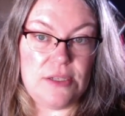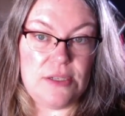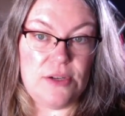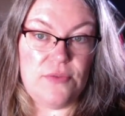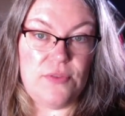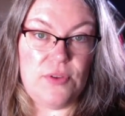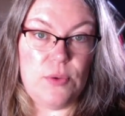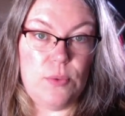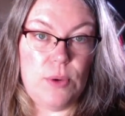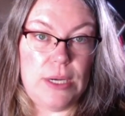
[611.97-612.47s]
or
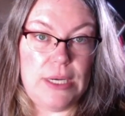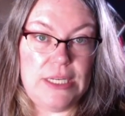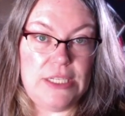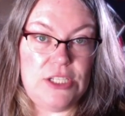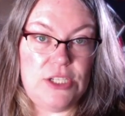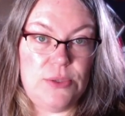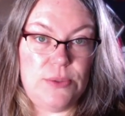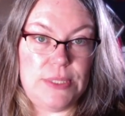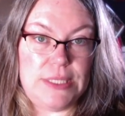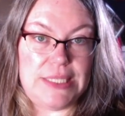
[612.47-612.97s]
if you run
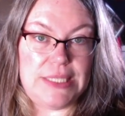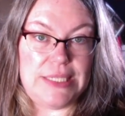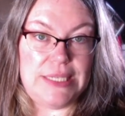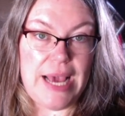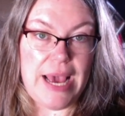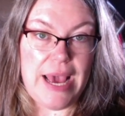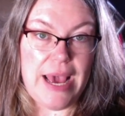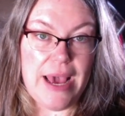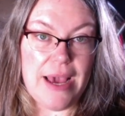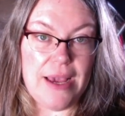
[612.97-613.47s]
into a
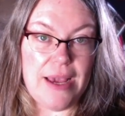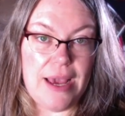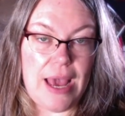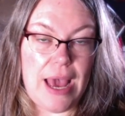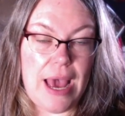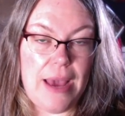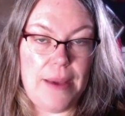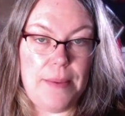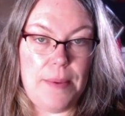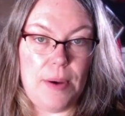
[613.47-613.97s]
snag,
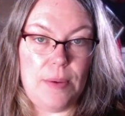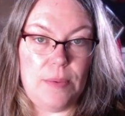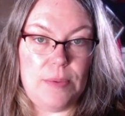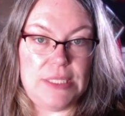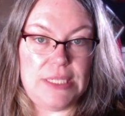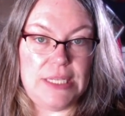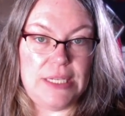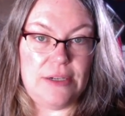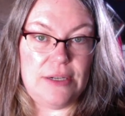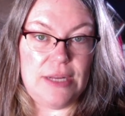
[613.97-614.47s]
I'm
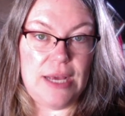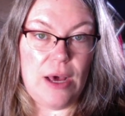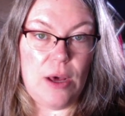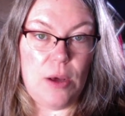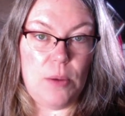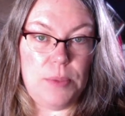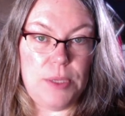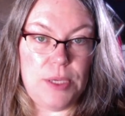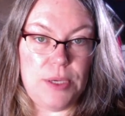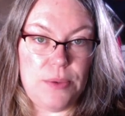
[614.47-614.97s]
always here to
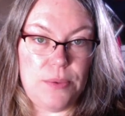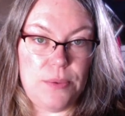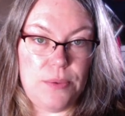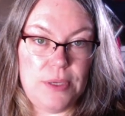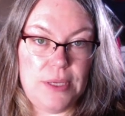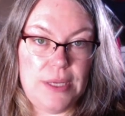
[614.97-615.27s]
help you.